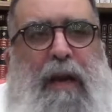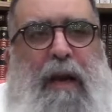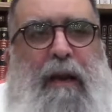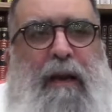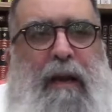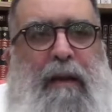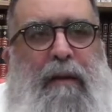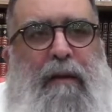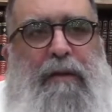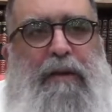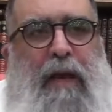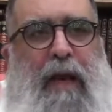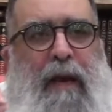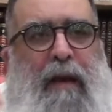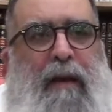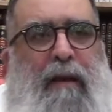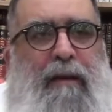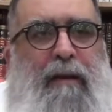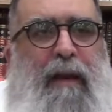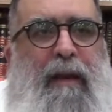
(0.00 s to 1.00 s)
another
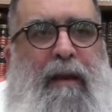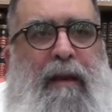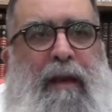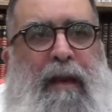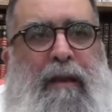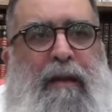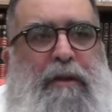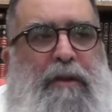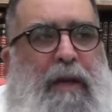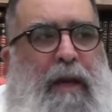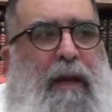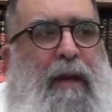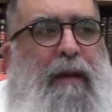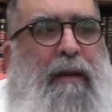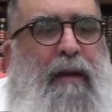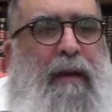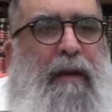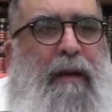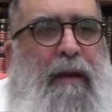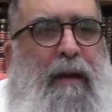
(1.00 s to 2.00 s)
check and then another check
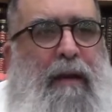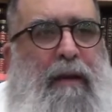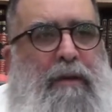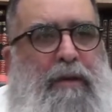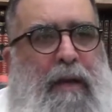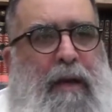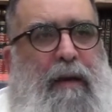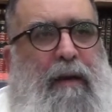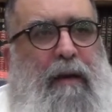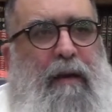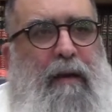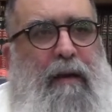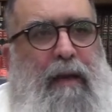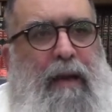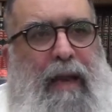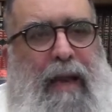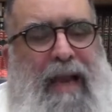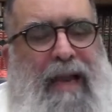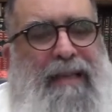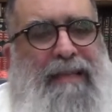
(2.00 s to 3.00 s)
and then another check.
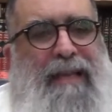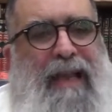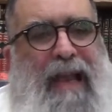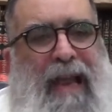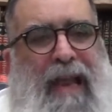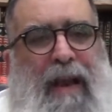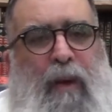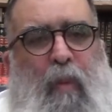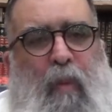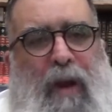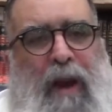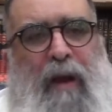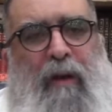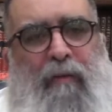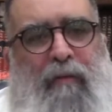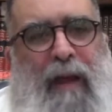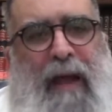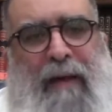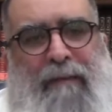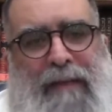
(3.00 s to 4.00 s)
Is a way
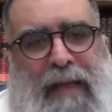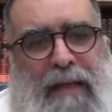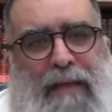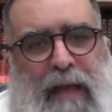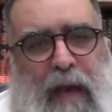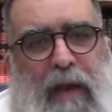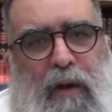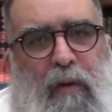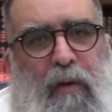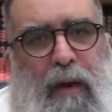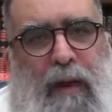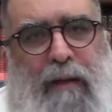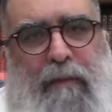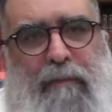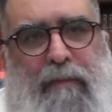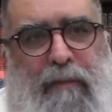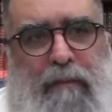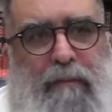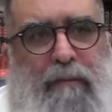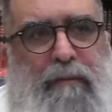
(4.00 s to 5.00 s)
of life. That's how you live.